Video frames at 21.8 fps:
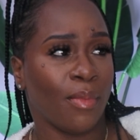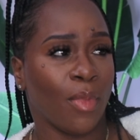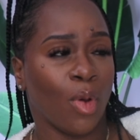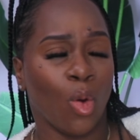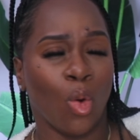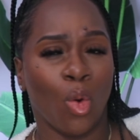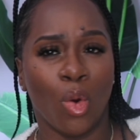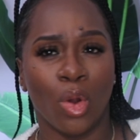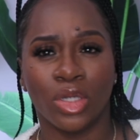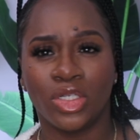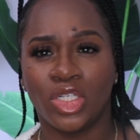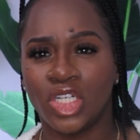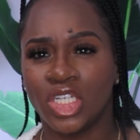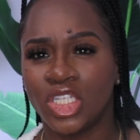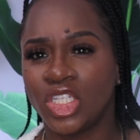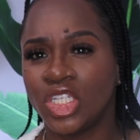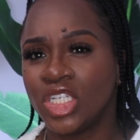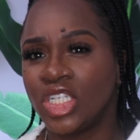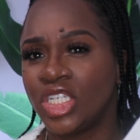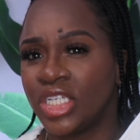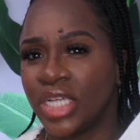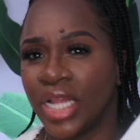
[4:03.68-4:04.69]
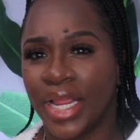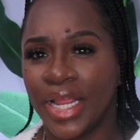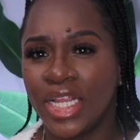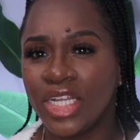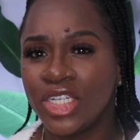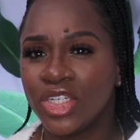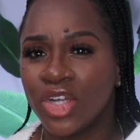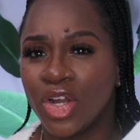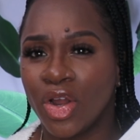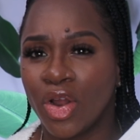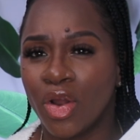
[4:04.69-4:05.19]
or just to
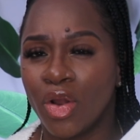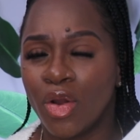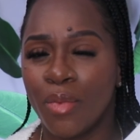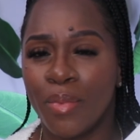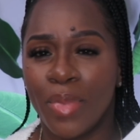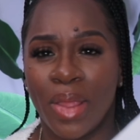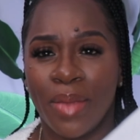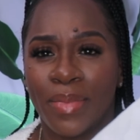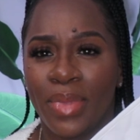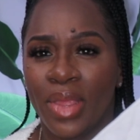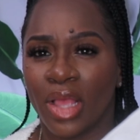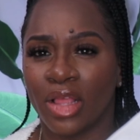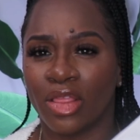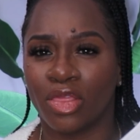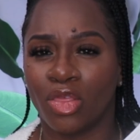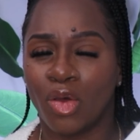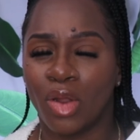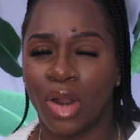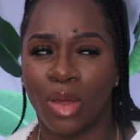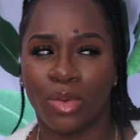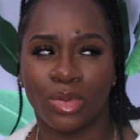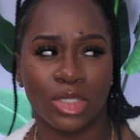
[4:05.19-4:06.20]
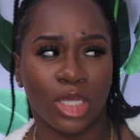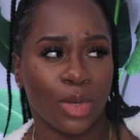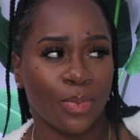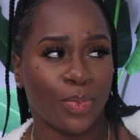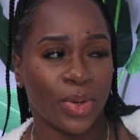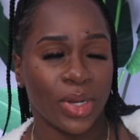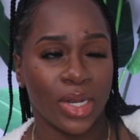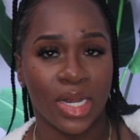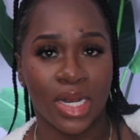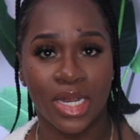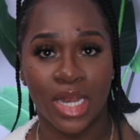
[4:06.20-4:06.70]
change her. Maybe I thought I was gonna
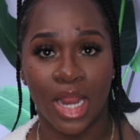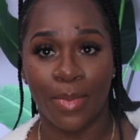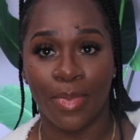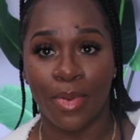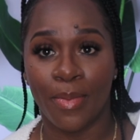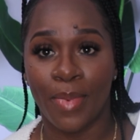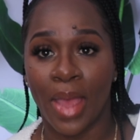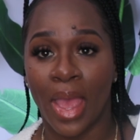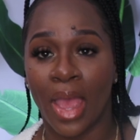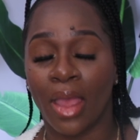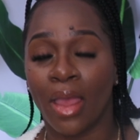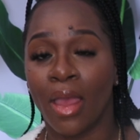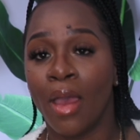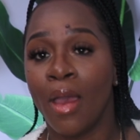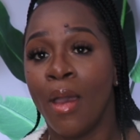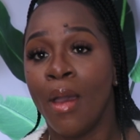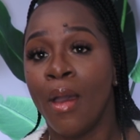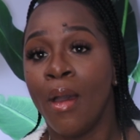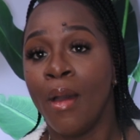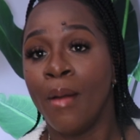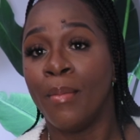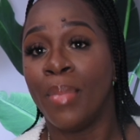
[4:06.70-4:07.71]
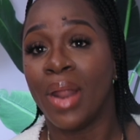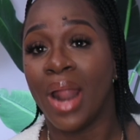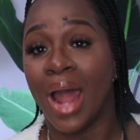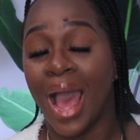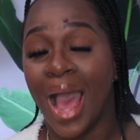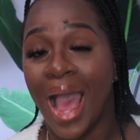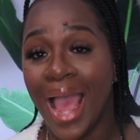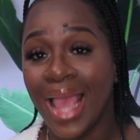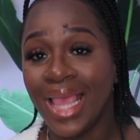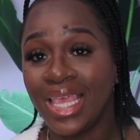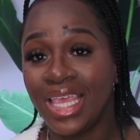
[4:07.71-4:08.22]
put it in a diaper bag, but
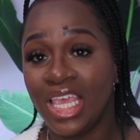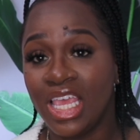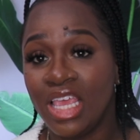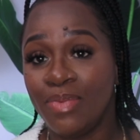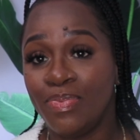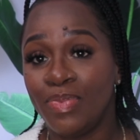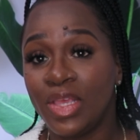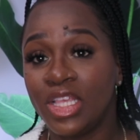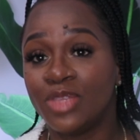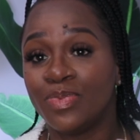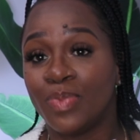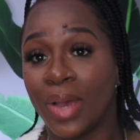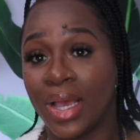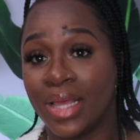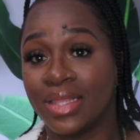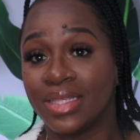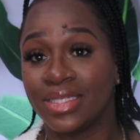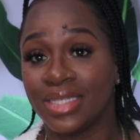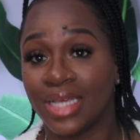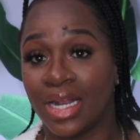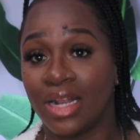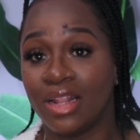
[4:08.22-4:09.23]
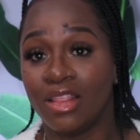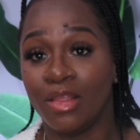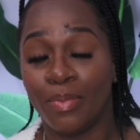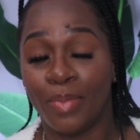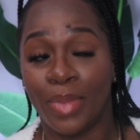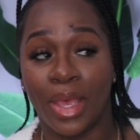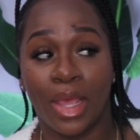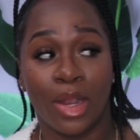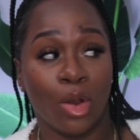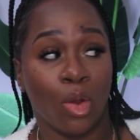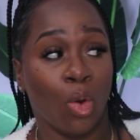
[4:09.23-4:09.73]
I keep these by the side of the
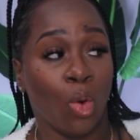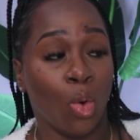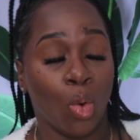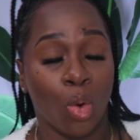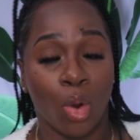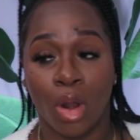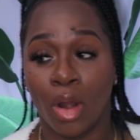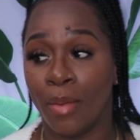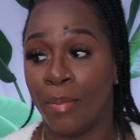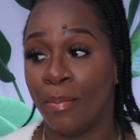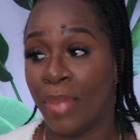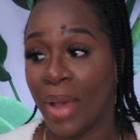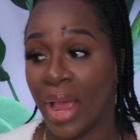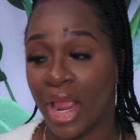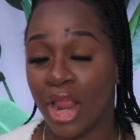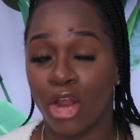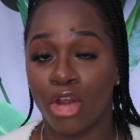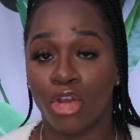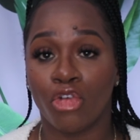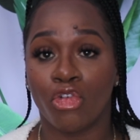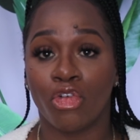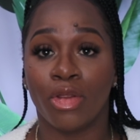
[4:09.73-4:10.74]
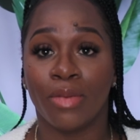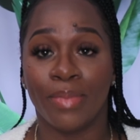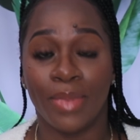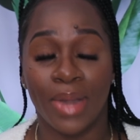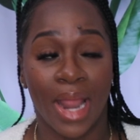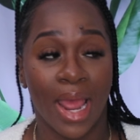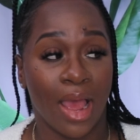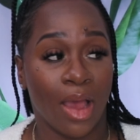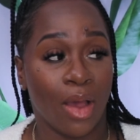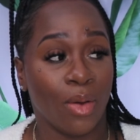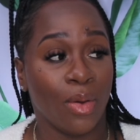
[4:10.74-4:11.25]
bed or by her crib
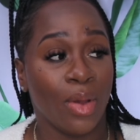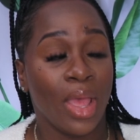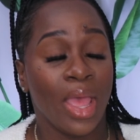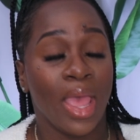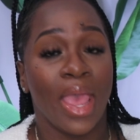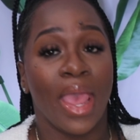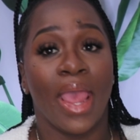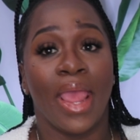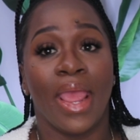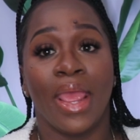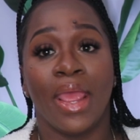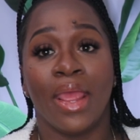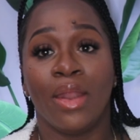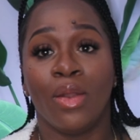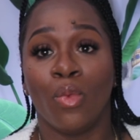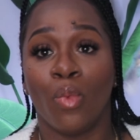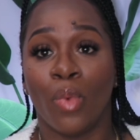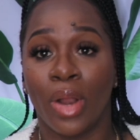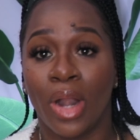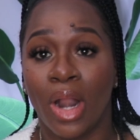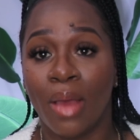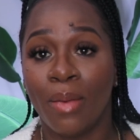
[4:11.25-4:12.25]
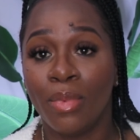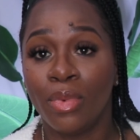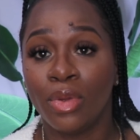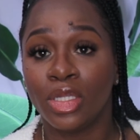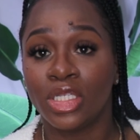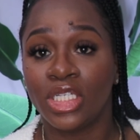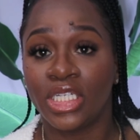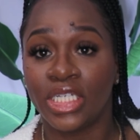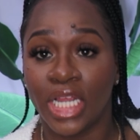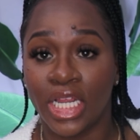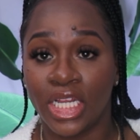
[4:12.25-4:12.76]
now, and when I'm
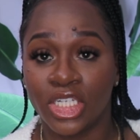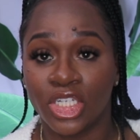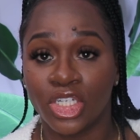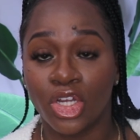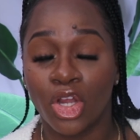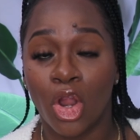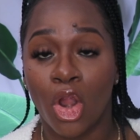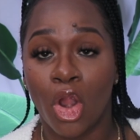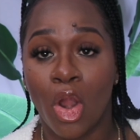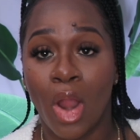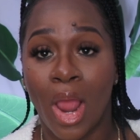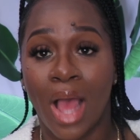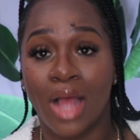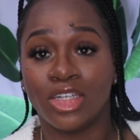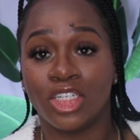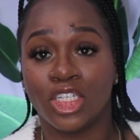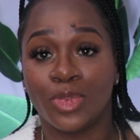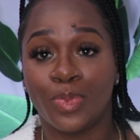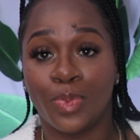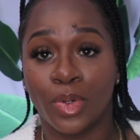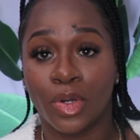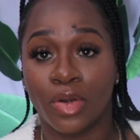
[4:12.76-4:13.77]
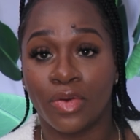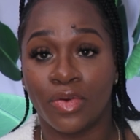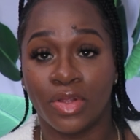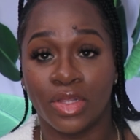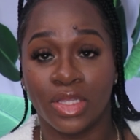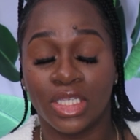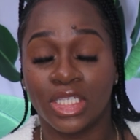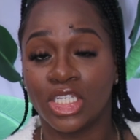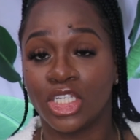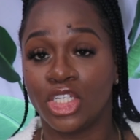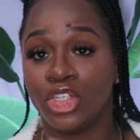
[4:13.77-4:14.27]
changing her, I just put her on
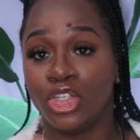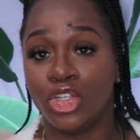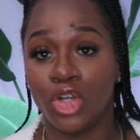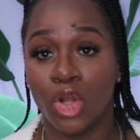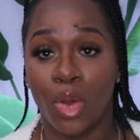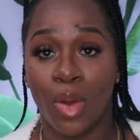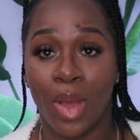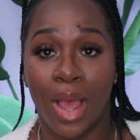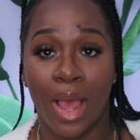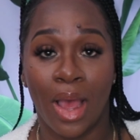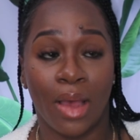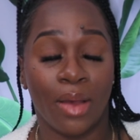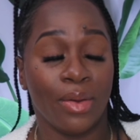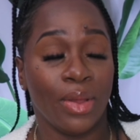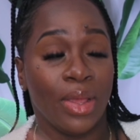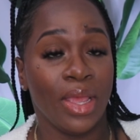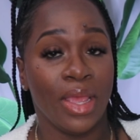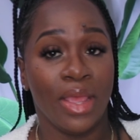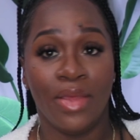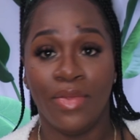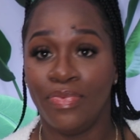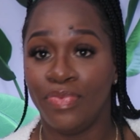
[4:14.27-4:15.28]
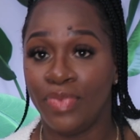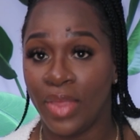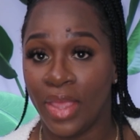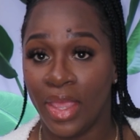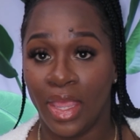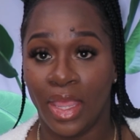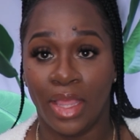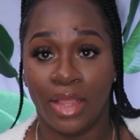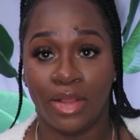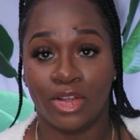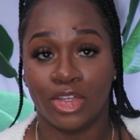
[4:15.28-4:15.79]
this, because you know how
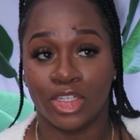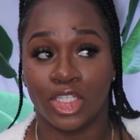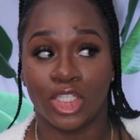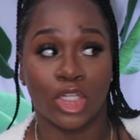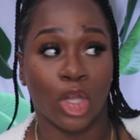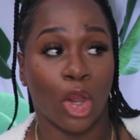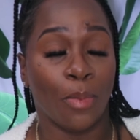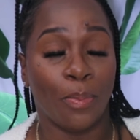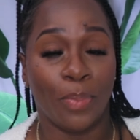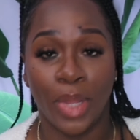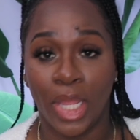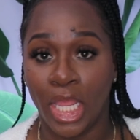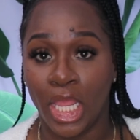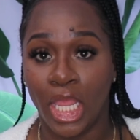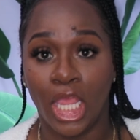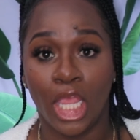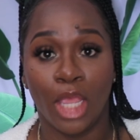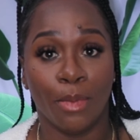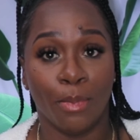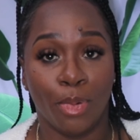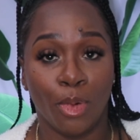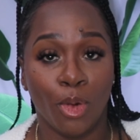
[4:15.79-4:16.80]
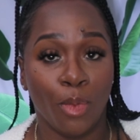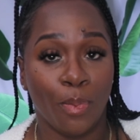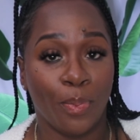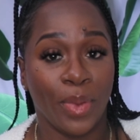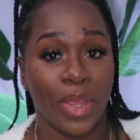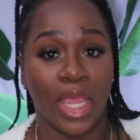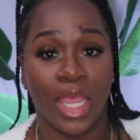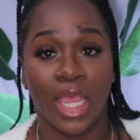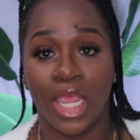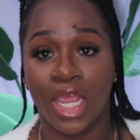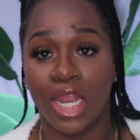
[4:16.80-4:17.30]
they just start peeing and
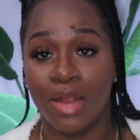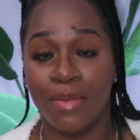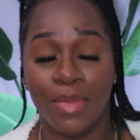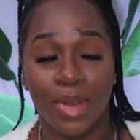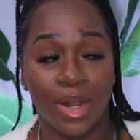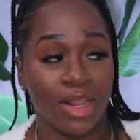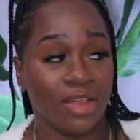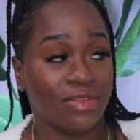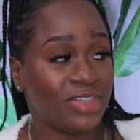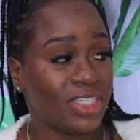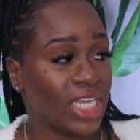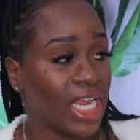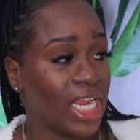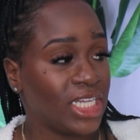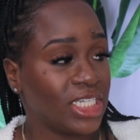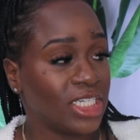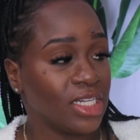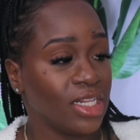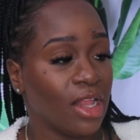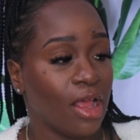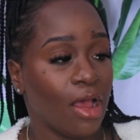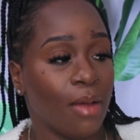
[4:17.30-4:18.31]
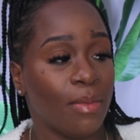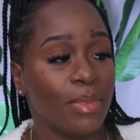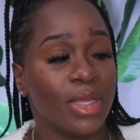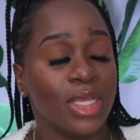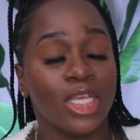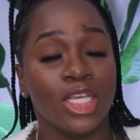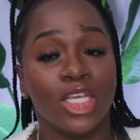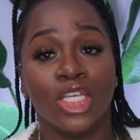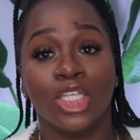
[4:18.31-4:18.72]
pooping in the middle of changing them.